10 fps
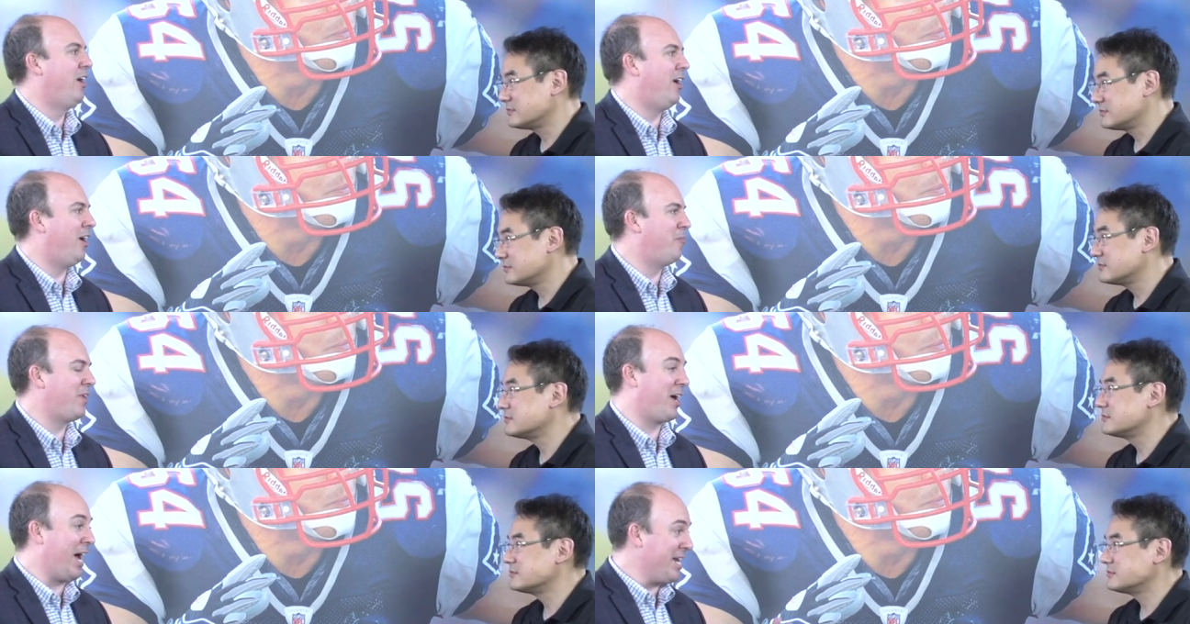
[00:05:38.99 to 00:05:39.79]

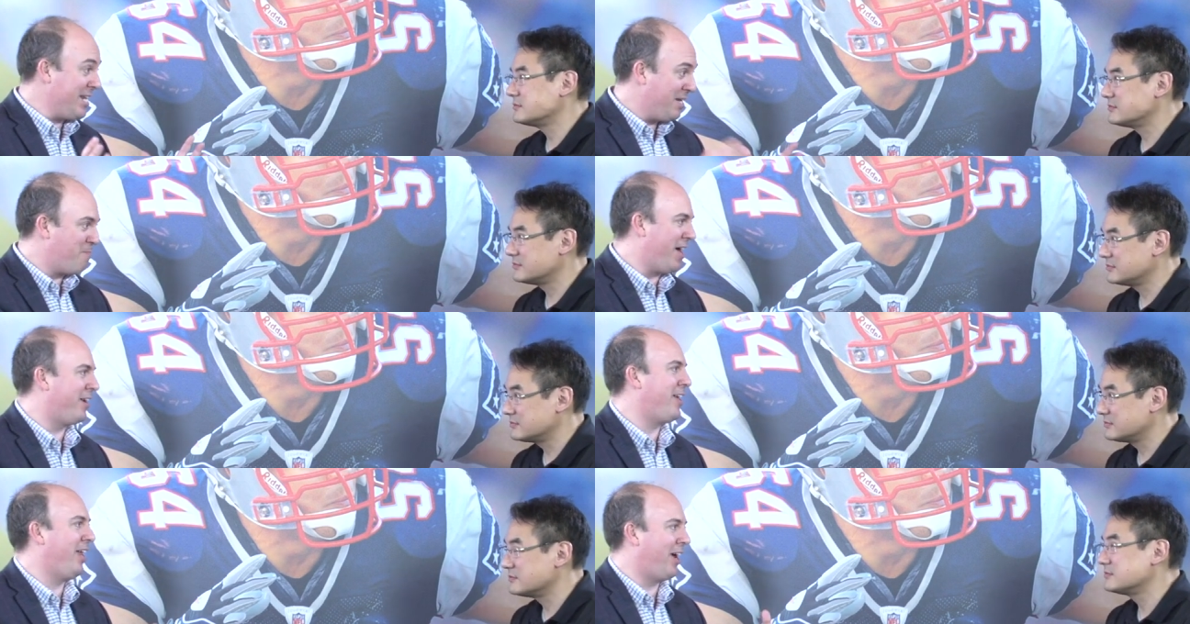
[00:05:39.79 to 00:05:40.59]
Speaker 1: um, I, I, need
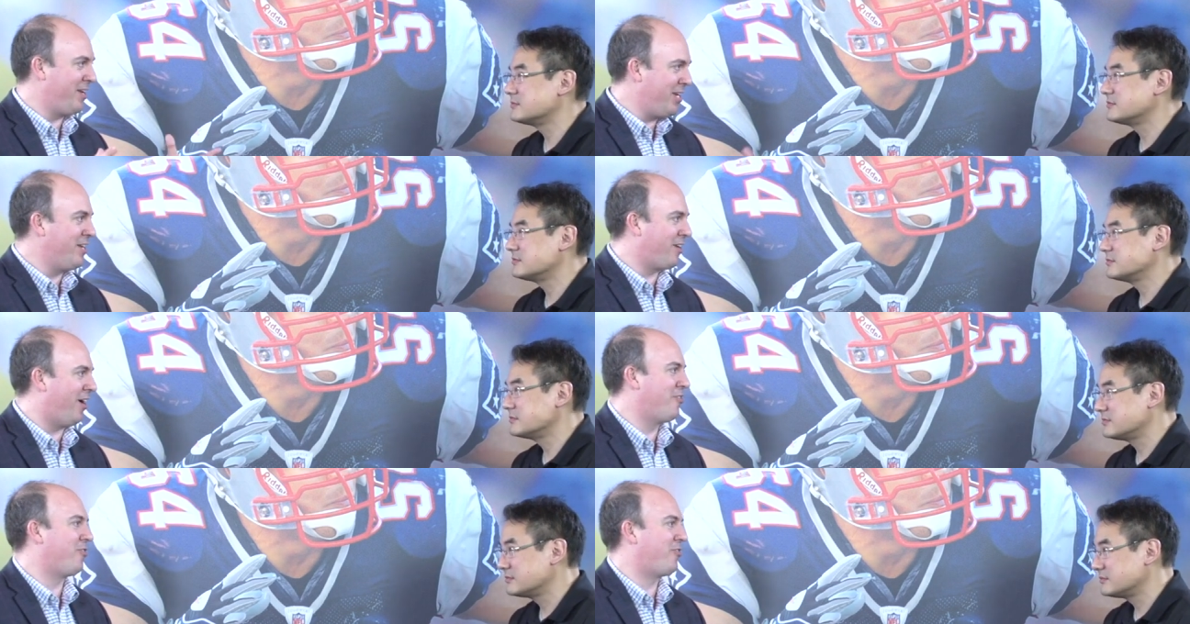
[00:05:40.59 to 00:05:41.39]
metadata, I need
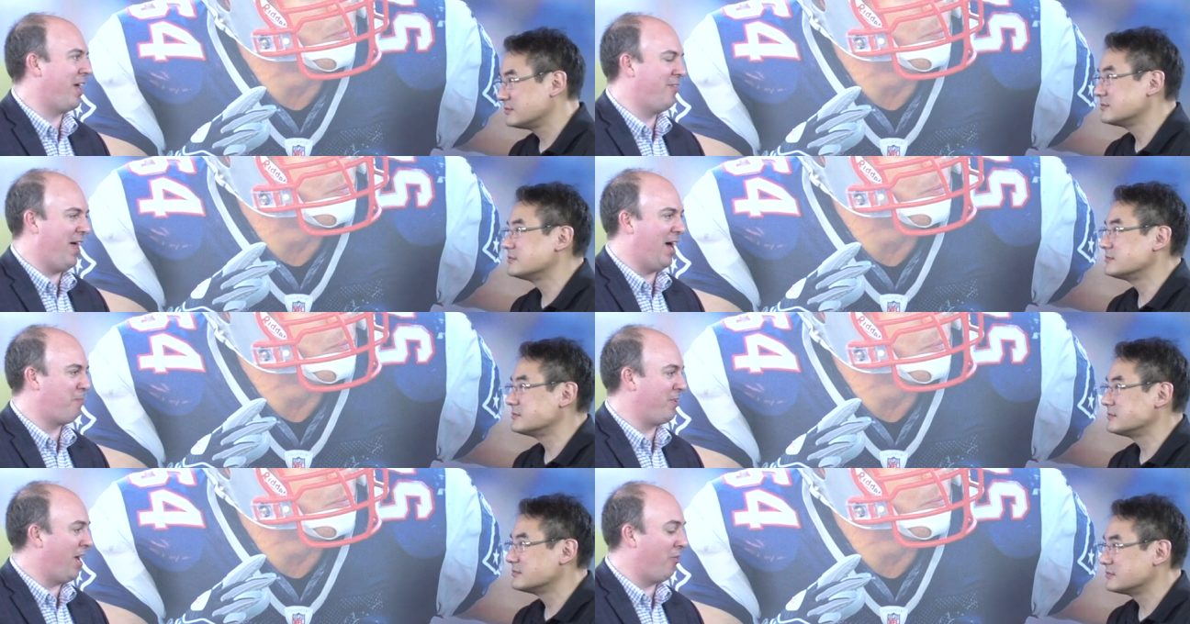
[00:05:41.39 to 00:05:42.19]
to understand
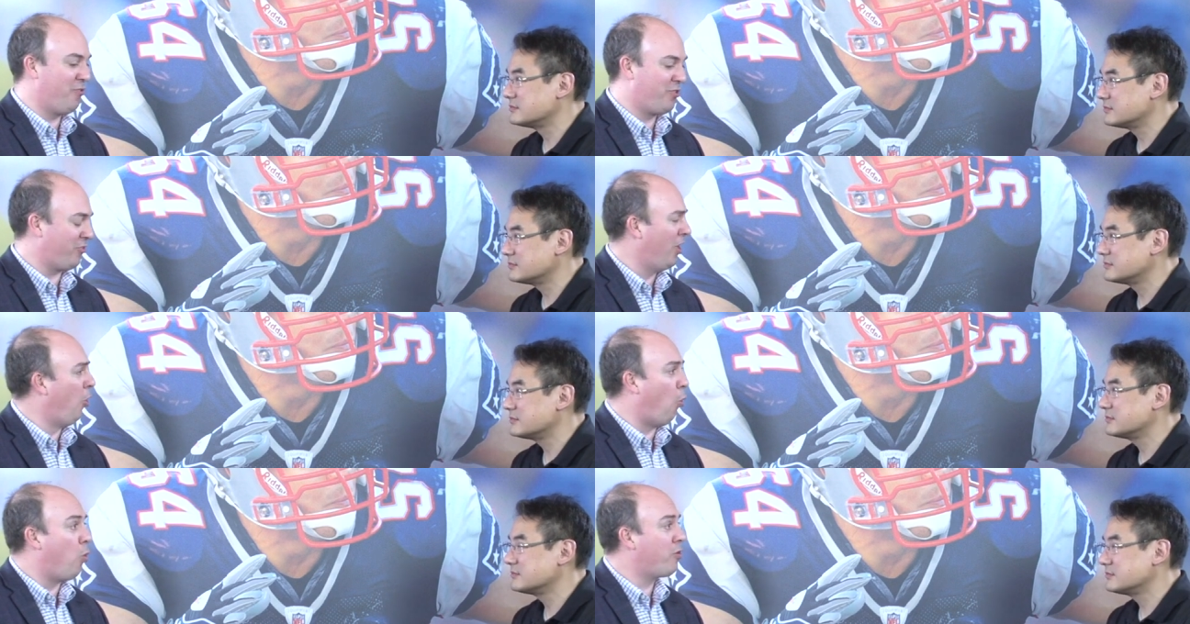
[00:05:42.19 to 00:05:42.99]
that, but now there's just
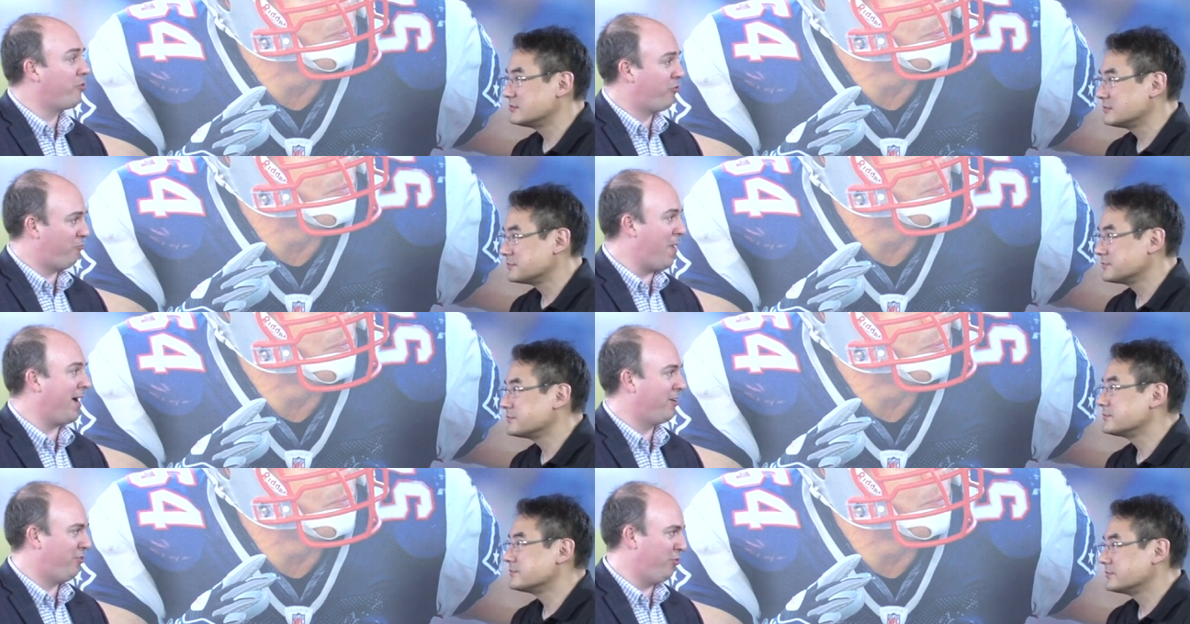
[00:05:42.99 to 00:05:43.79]
orders of
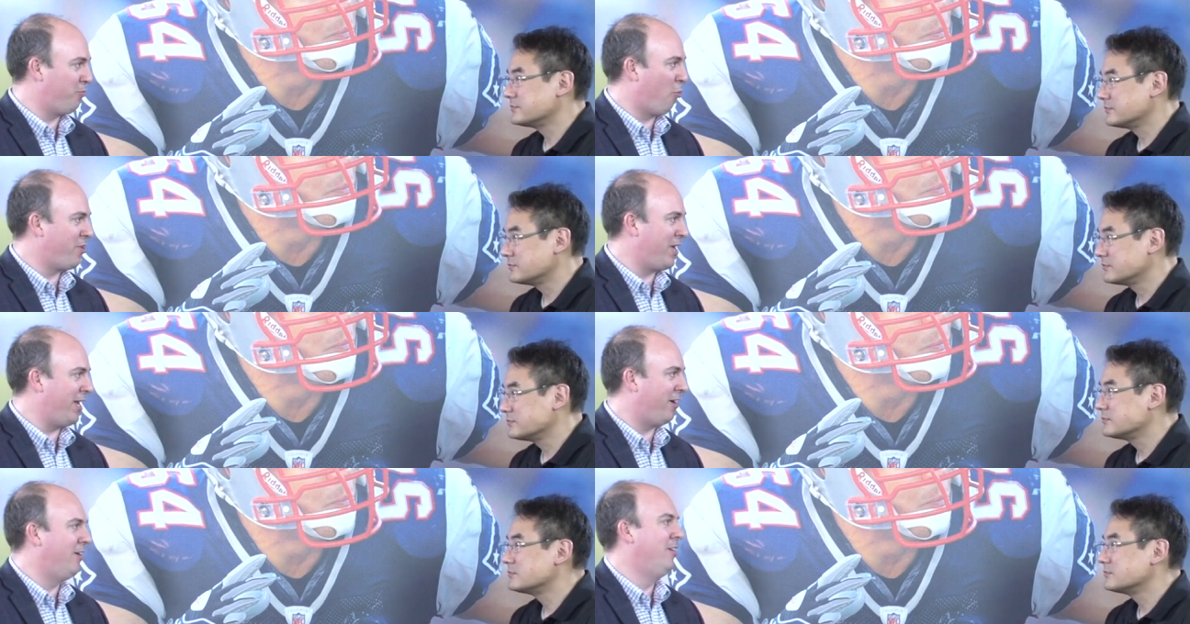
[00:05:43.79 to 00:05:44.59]
magnitude more data,